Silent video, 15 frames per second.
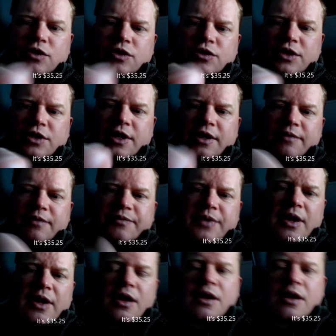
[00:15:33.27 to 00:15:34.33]
Just there.
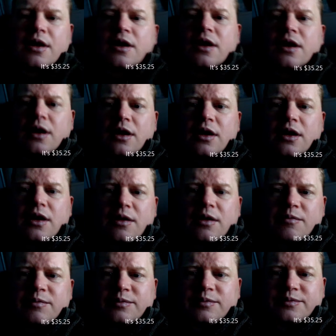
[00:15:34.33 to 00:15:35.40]

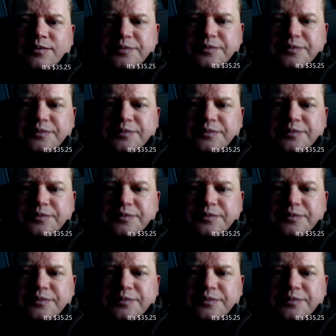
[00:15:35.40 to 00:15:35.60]
Um,